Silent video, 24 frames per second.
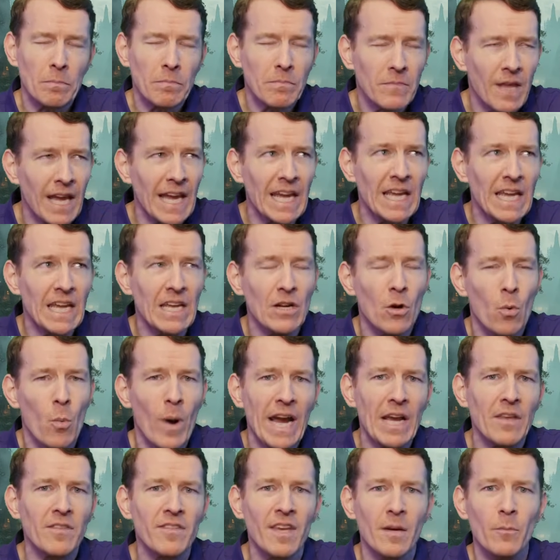taking
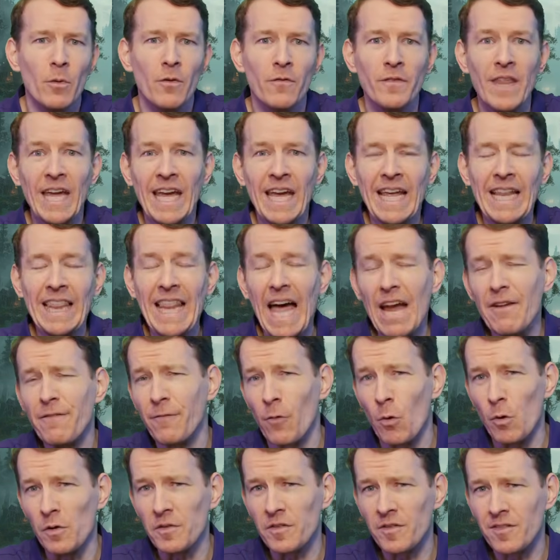away some of their life
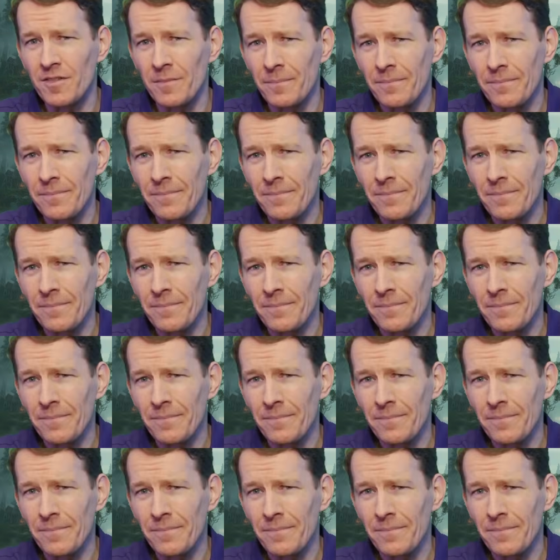force.